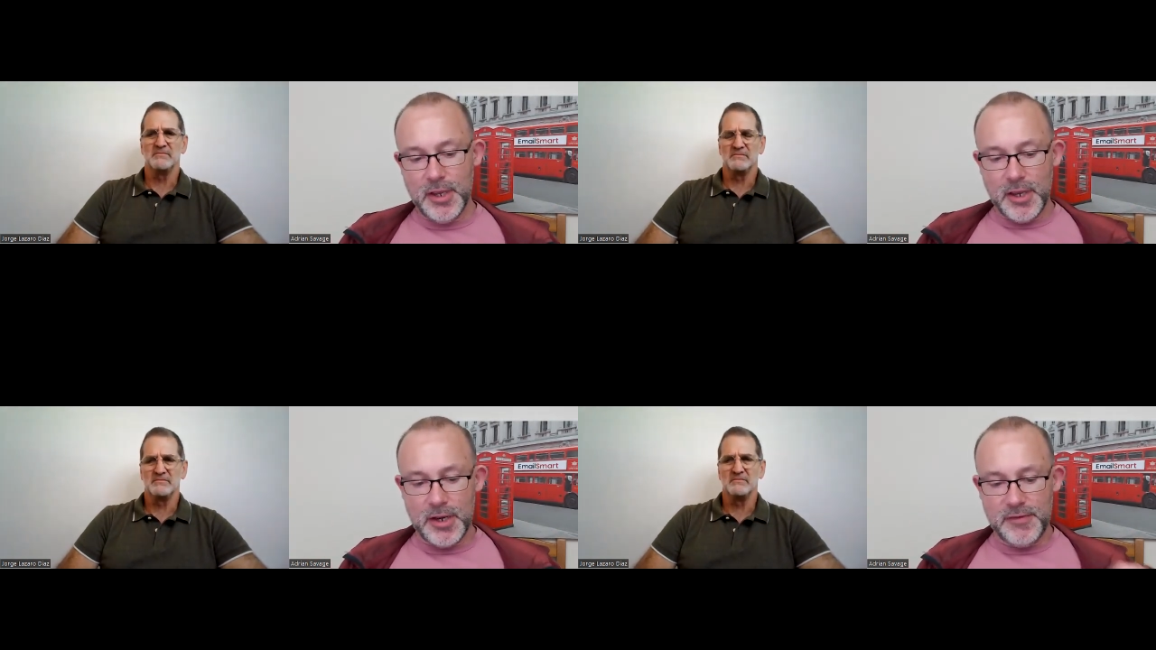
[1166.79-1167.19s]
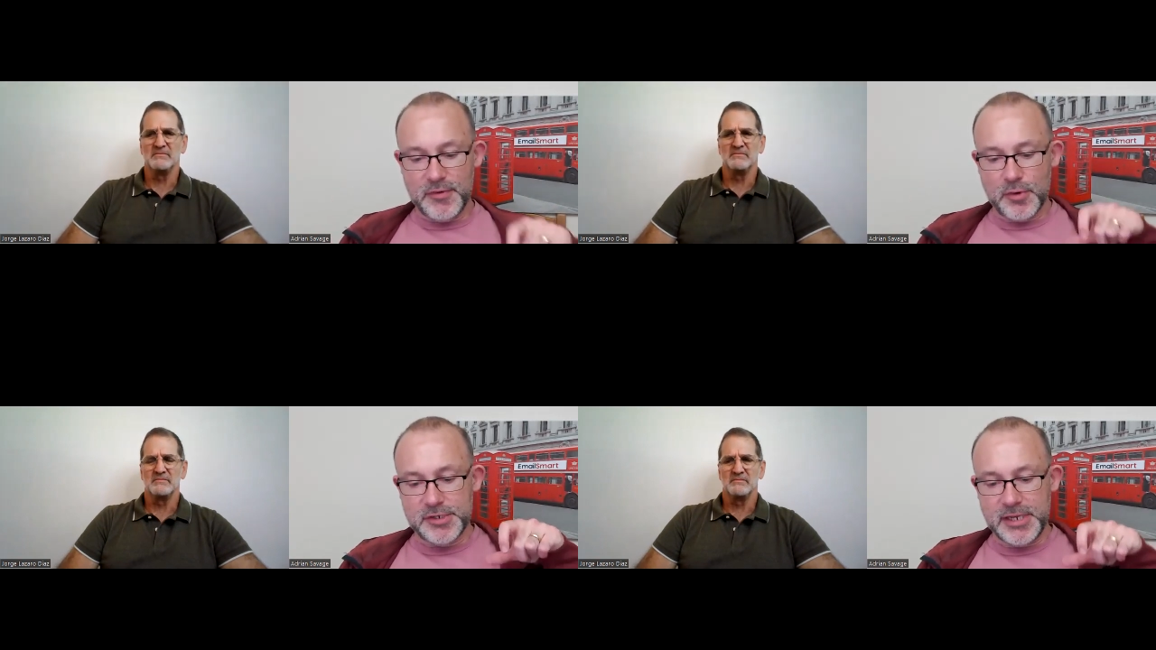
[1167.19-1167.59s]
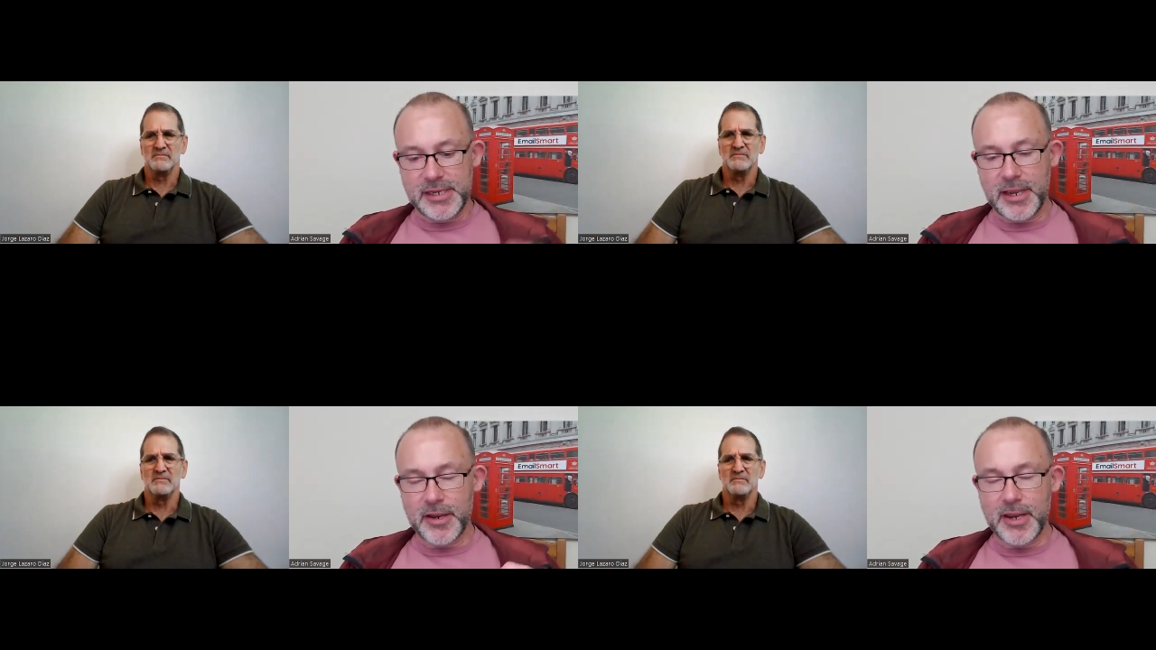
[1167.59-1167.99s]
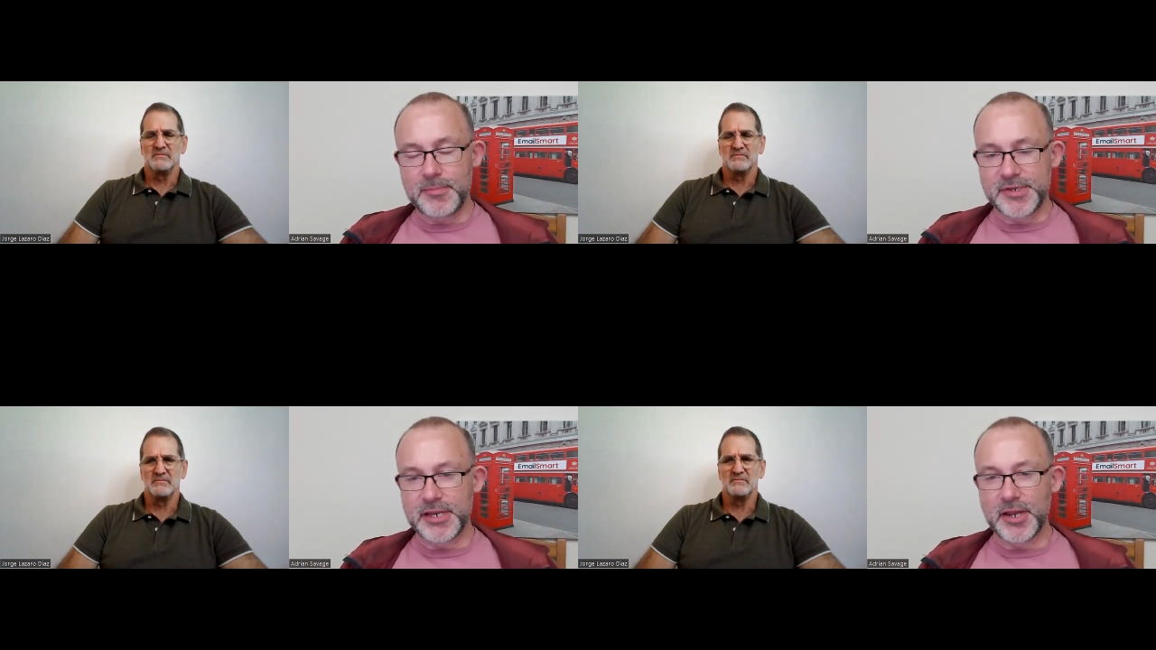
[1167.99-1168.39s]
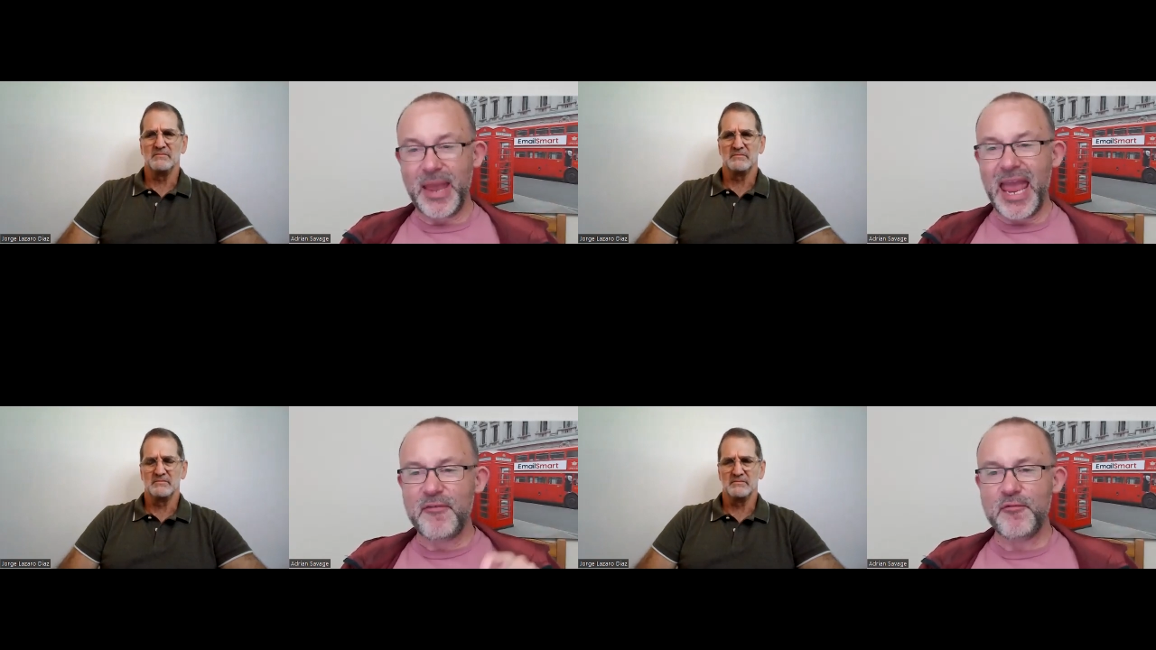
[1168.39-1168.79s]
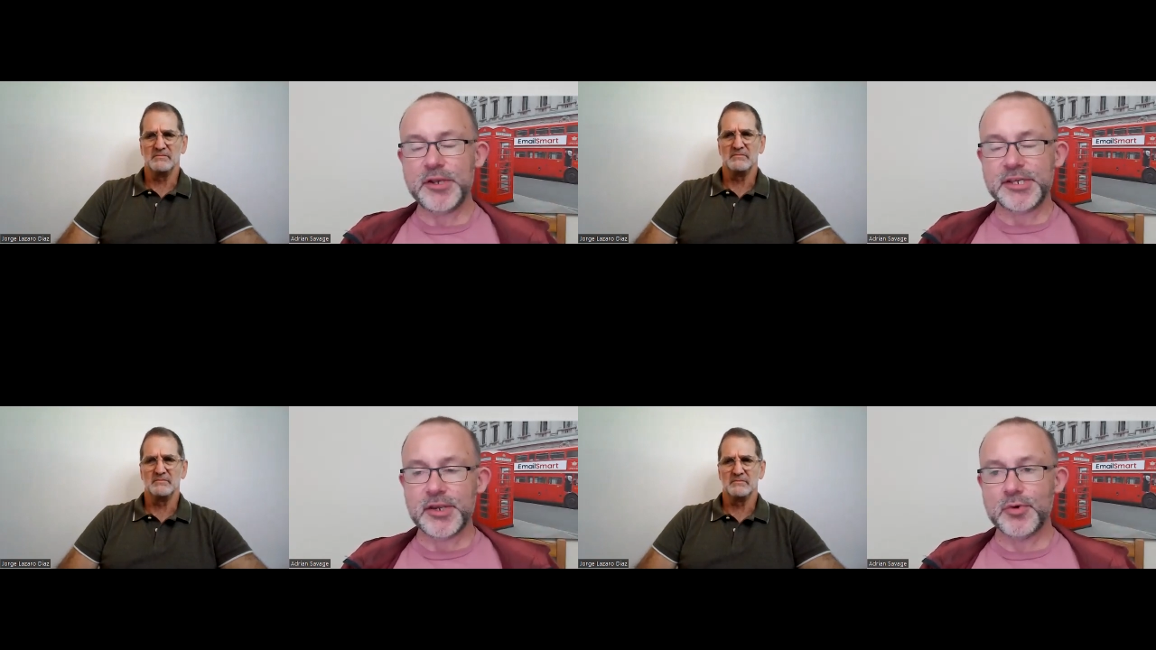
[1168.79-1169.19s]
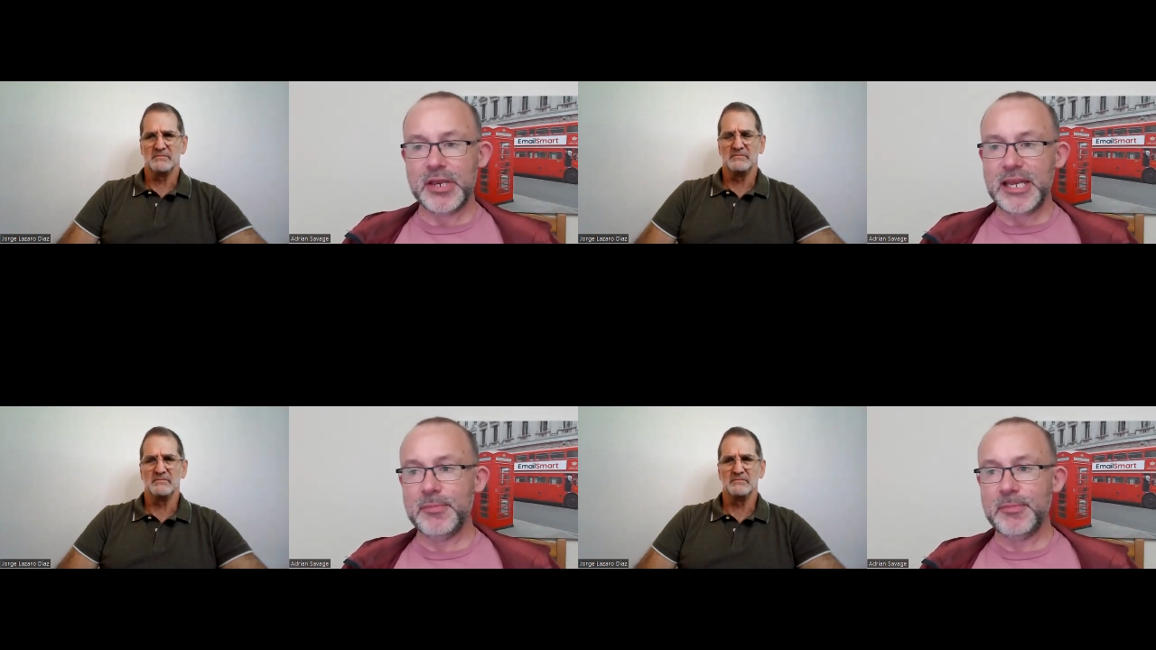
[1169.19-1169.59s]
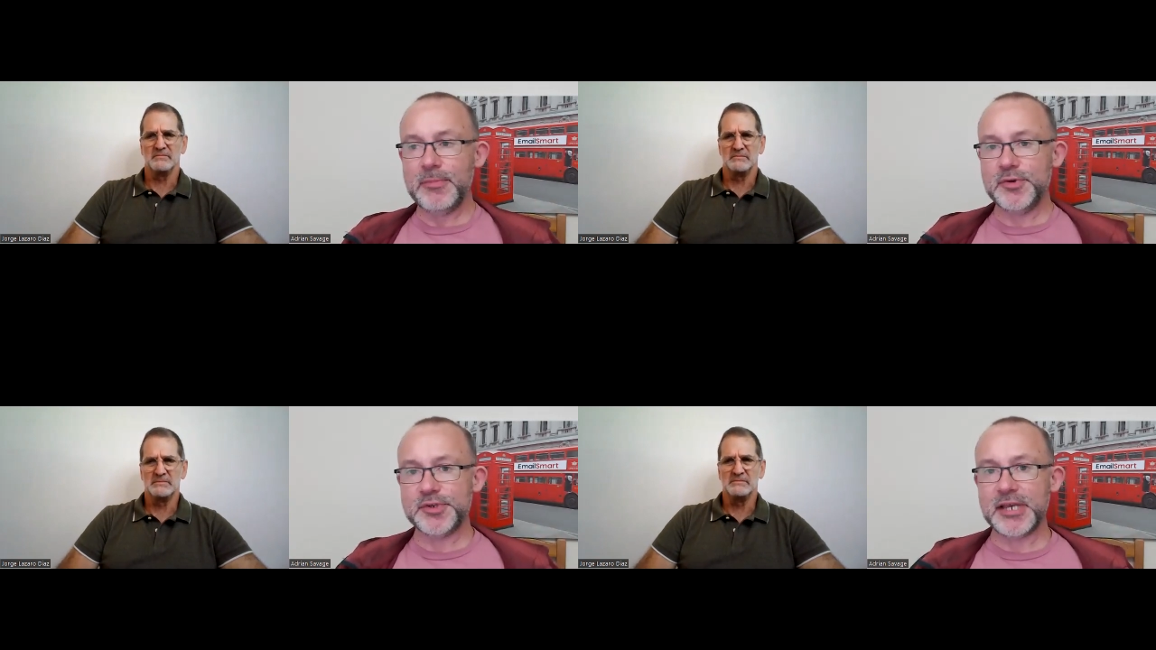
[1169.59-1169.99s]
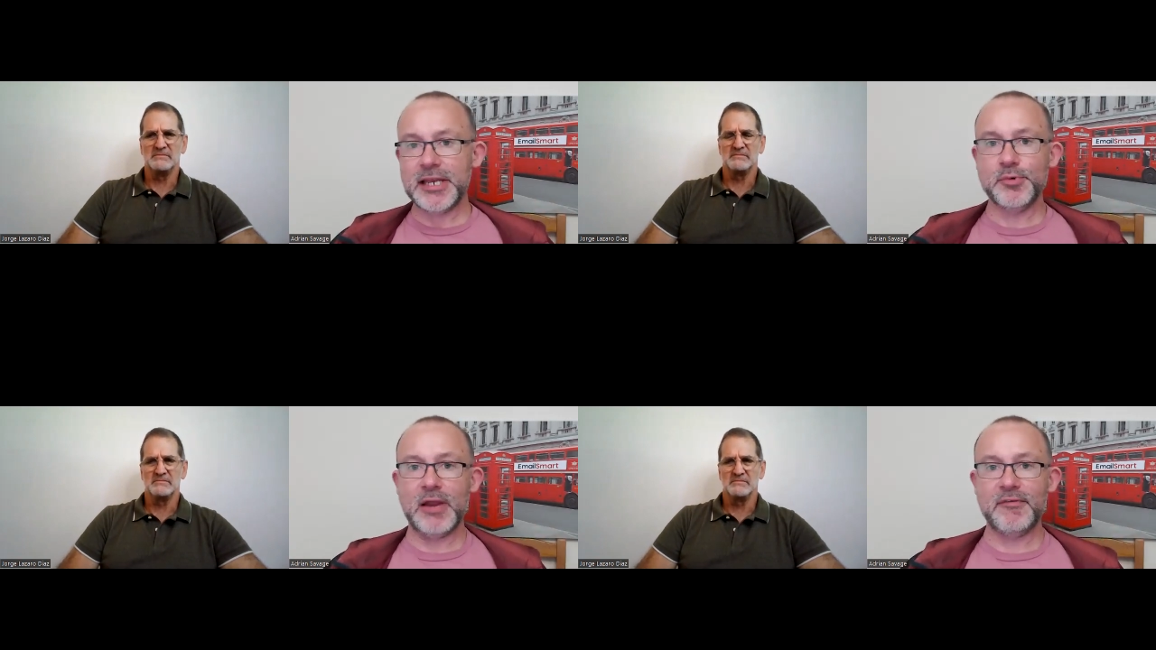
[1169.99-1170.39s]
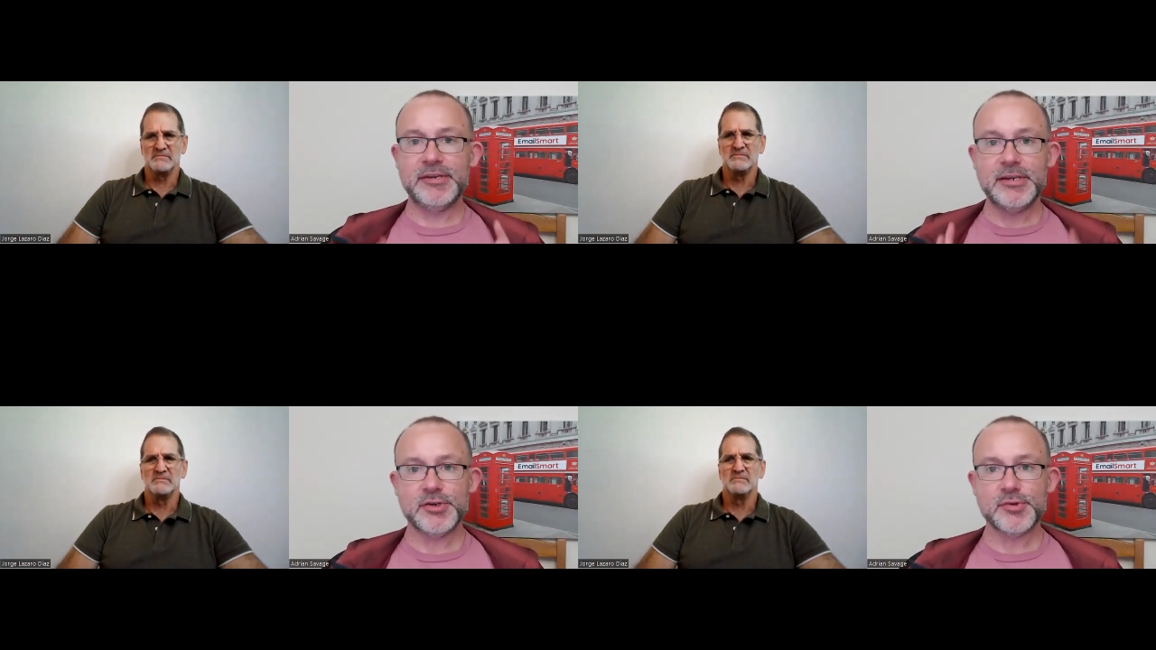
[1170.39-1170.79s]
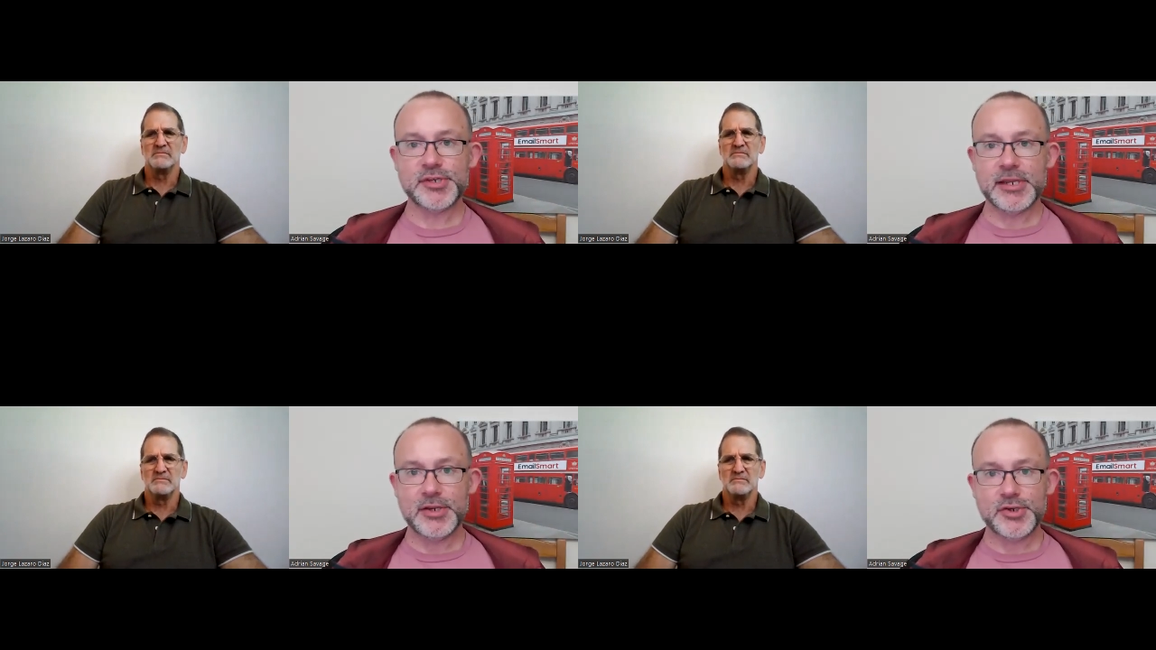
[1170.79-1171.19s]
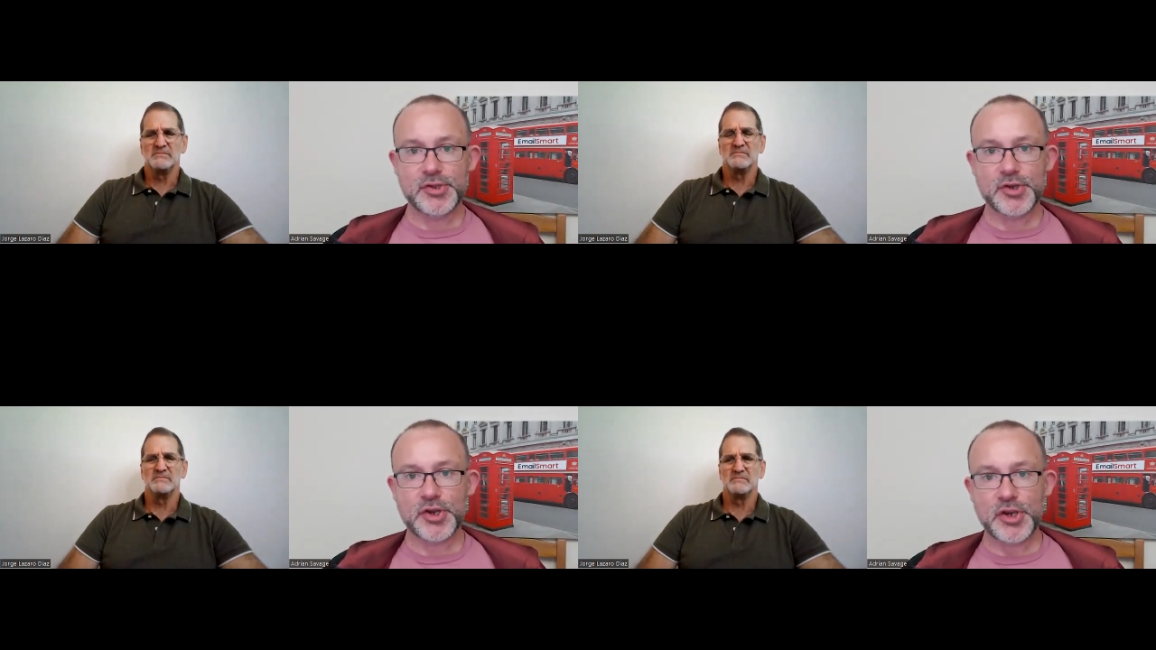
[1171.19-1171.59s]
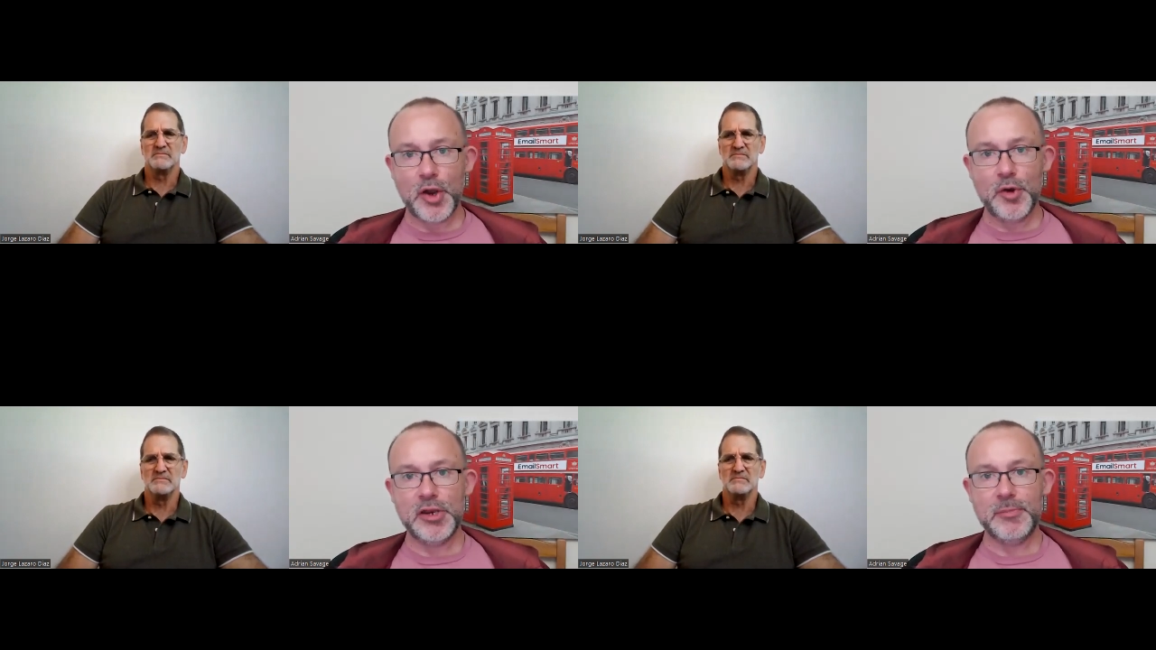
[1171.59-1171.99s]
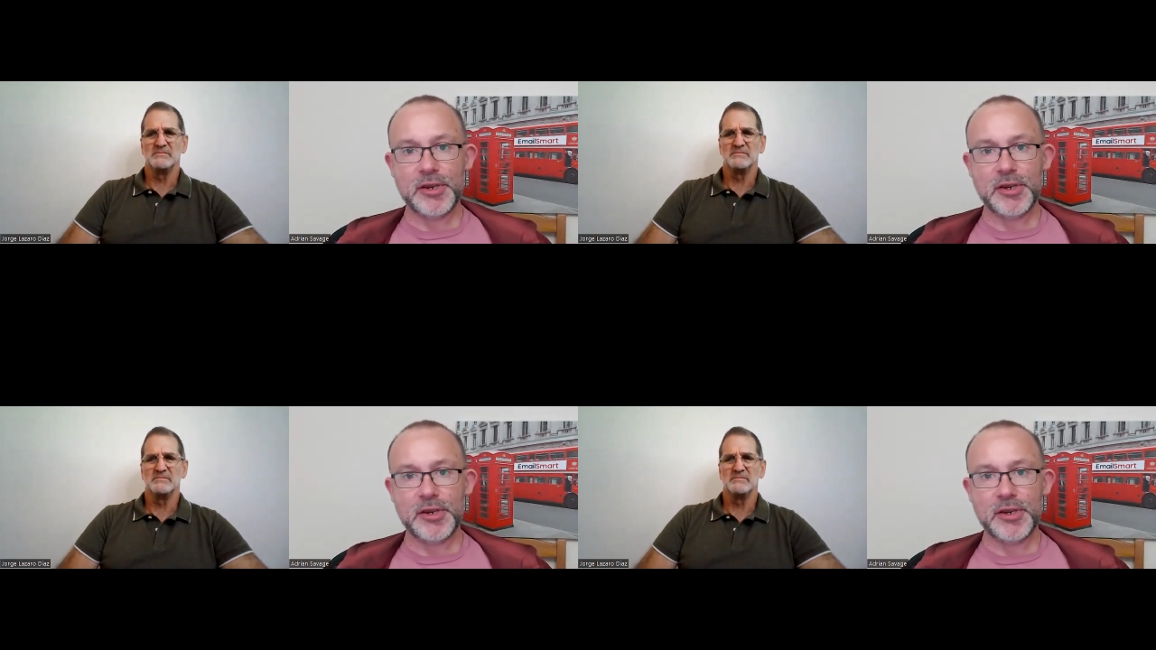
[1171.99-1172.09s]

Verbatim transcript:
Speaker 1: And if you've got DKIM set up, every single email you send will have a digital signature that can only be